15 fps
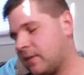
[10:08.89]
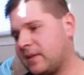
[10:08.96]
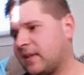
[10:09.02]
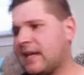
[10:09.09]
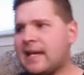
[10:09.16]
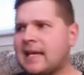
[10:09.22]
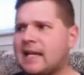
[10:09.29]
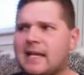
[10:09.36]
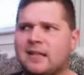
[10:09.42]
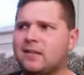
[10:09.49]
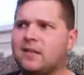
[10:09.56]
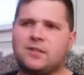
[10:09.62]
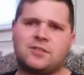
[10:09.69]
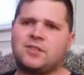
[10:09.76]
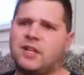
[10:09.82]
I mean, they
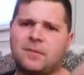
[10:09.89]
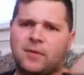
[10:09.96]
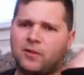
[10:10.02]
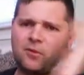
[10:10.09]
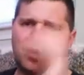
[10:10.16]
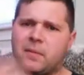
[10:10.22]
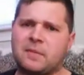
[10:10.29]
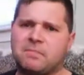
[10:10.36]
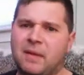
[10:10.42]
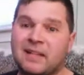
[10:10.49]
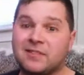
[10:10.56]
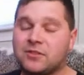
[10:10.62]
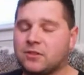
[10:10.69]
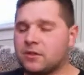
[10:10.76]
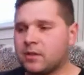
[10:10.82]
did the same thing Robbie
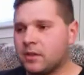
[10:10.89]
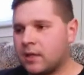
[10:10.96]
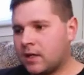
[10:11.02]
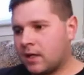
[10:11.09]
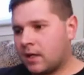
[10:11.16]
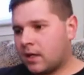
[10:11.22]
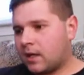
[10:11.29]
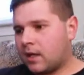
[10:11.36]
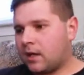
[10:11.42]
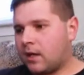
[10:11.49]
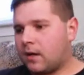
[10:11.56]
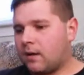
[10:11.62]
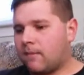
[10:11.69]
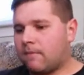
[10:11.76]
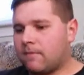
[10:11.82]
Benson
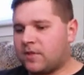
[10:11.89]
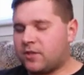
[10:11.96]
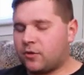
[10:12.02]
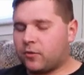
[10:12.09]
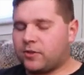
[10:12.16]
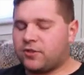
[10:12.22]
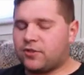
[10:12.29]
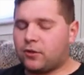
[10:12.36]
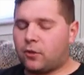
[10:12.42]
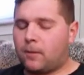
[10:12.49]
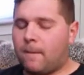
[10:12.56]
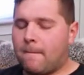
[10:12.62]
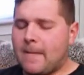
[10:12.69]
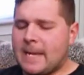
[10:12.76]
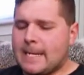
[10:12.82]
in the
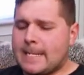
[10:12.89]
original.